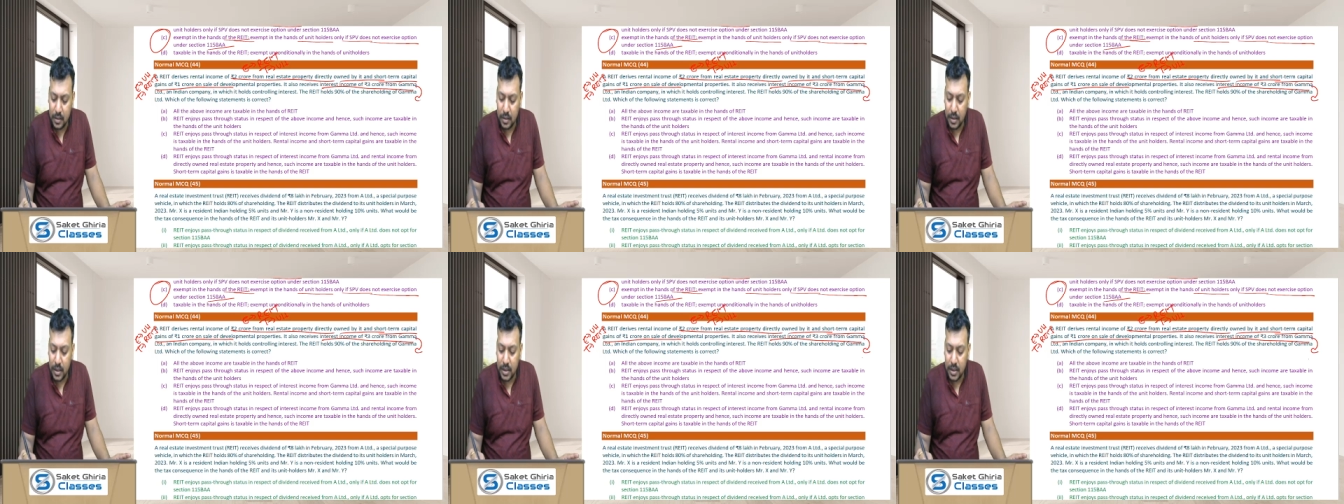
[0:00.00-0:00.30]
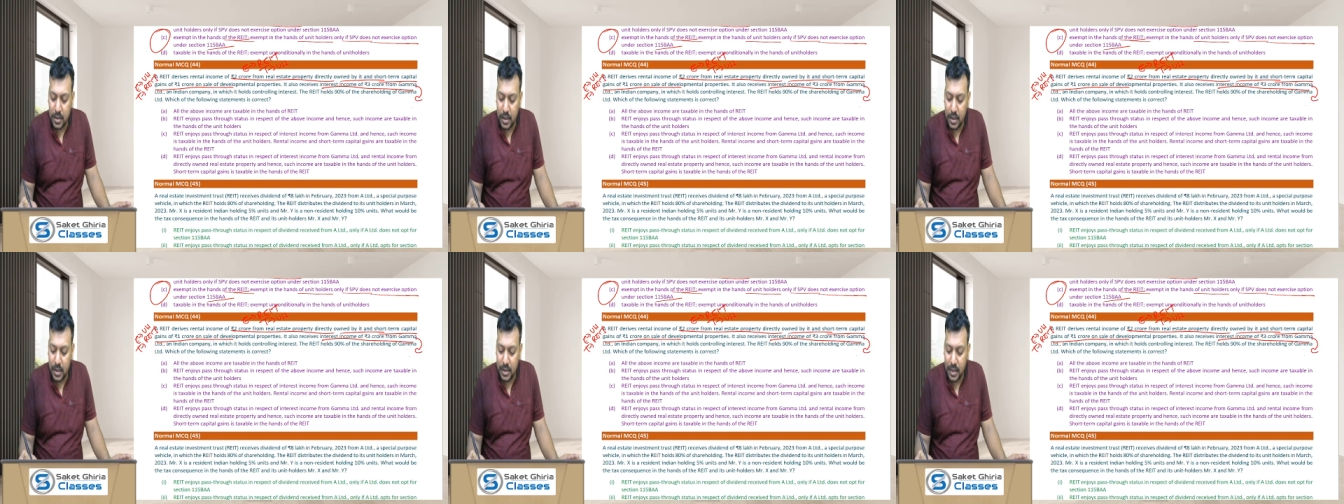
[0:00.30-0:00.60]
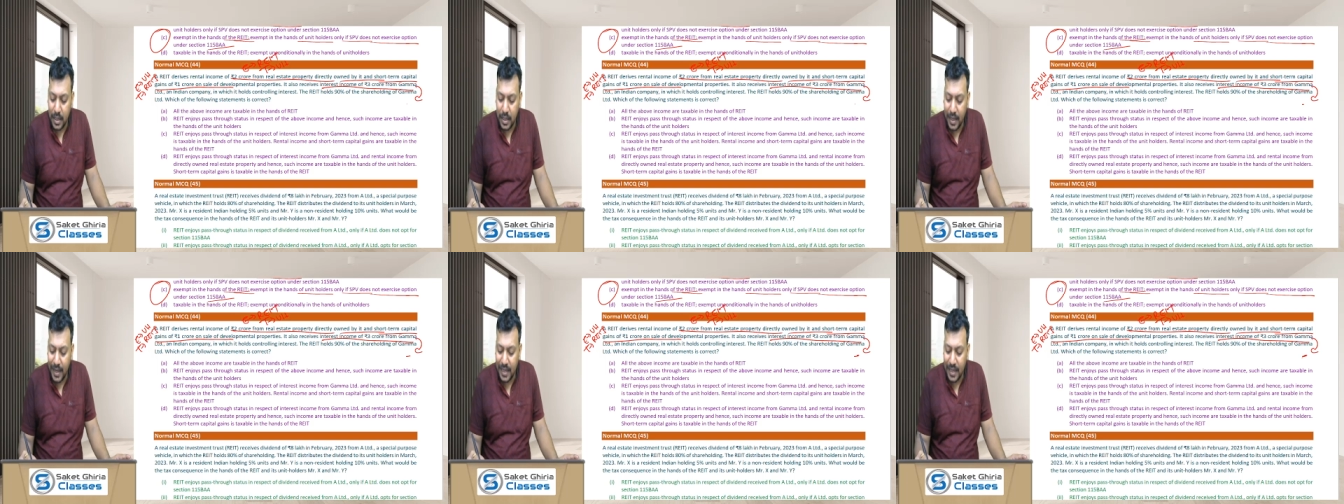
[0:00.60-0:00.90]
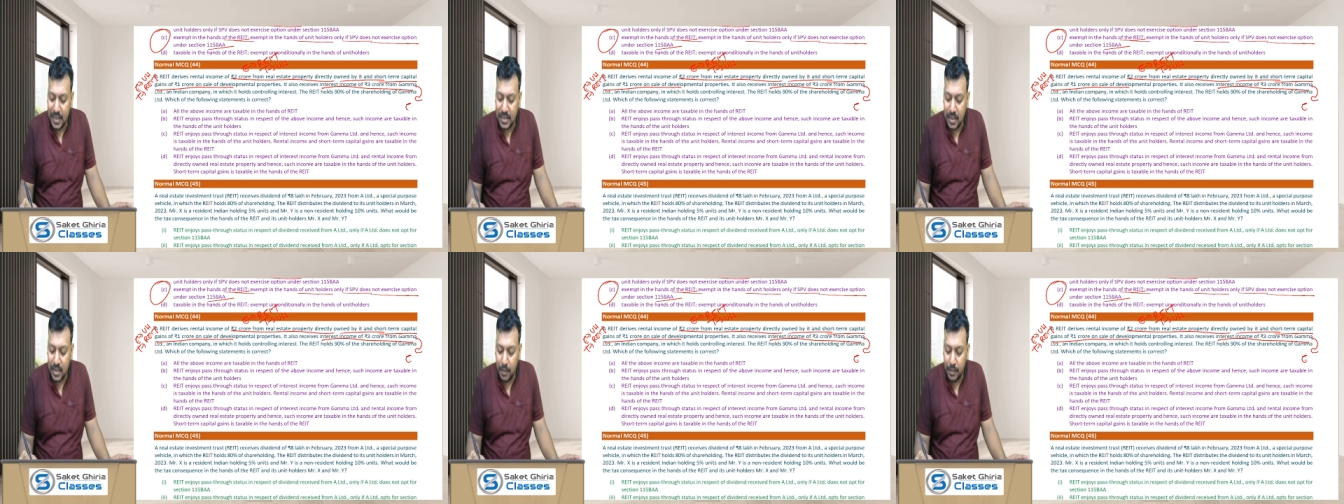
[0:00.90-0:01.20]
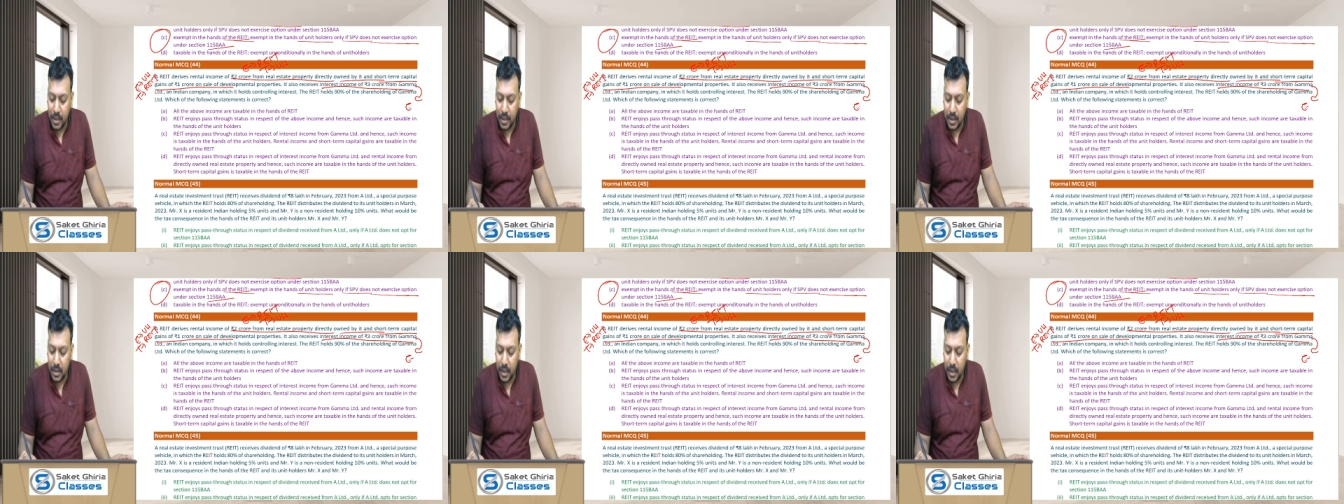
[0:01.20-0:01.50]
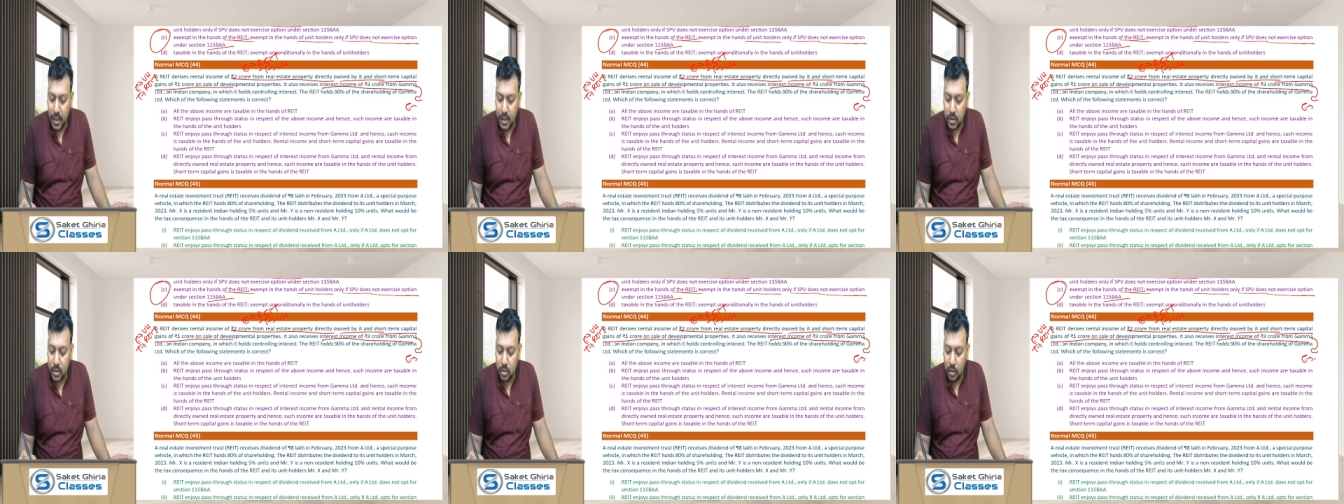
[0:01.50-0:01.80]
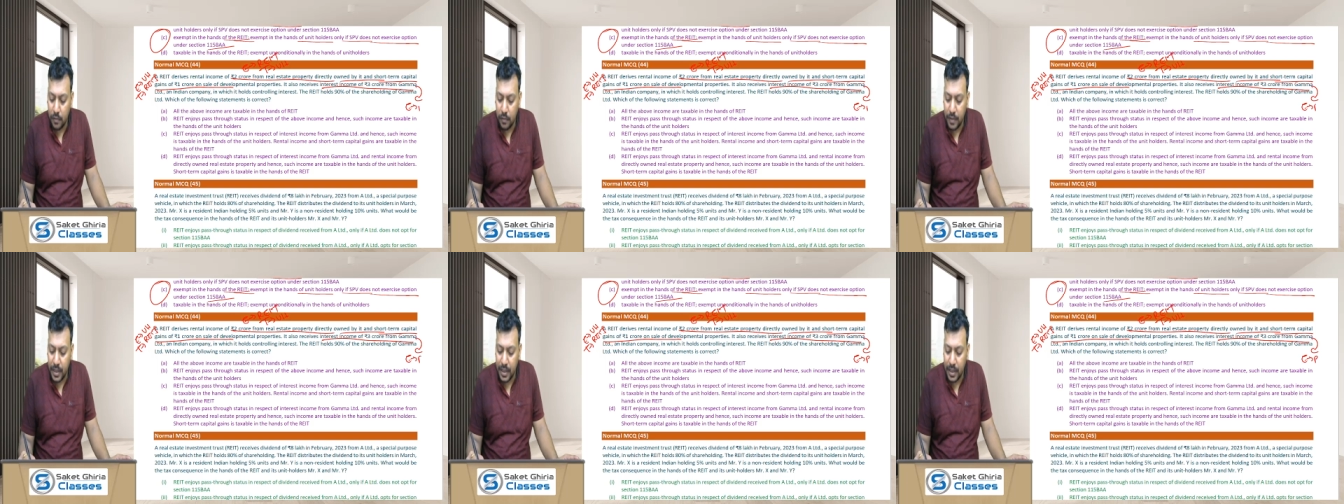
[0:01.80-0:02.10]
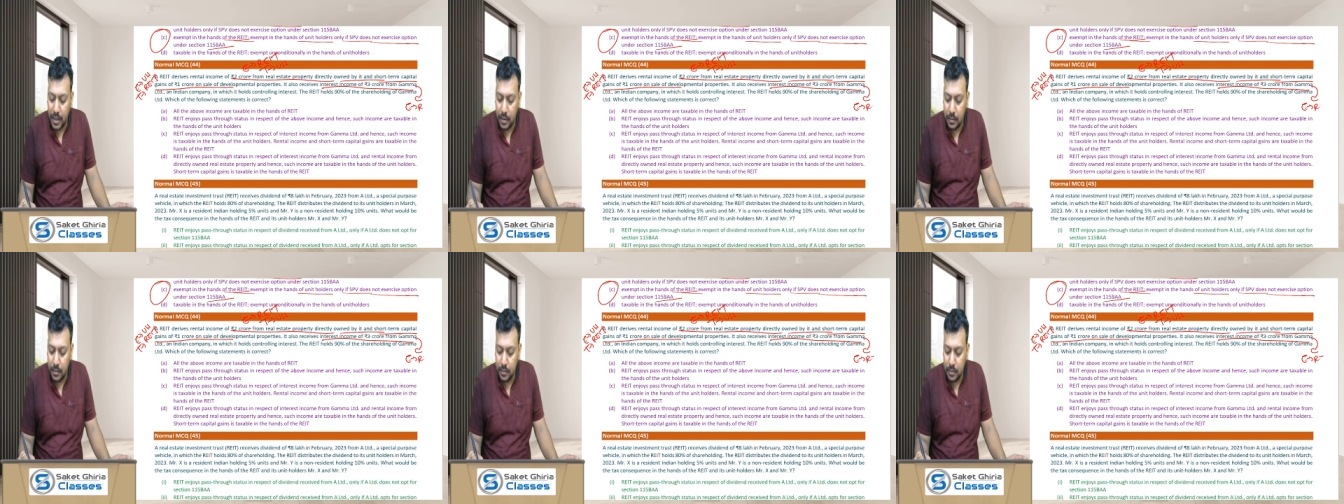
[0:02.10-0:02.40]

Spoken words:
This is exempt in the hands of RIT